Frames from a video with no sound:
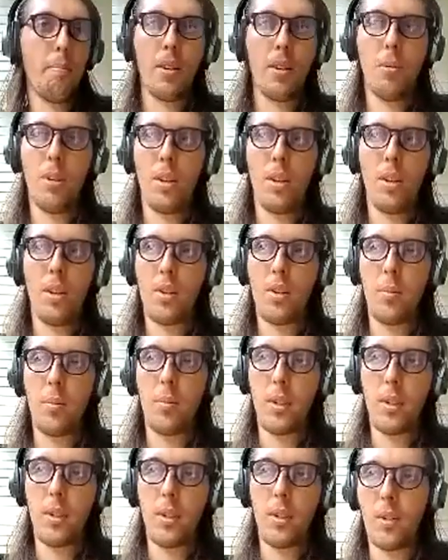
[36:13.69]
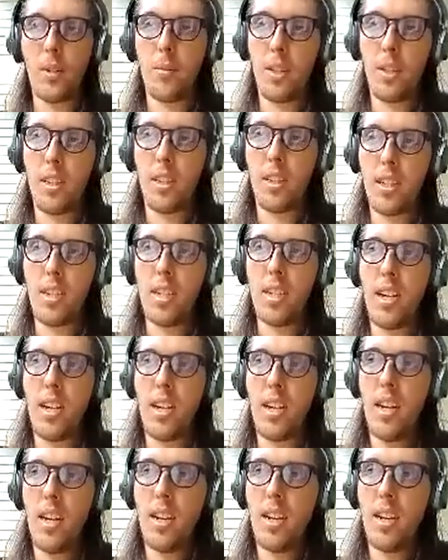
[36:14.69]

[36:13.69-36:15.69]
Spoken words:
parallel work stream going on with this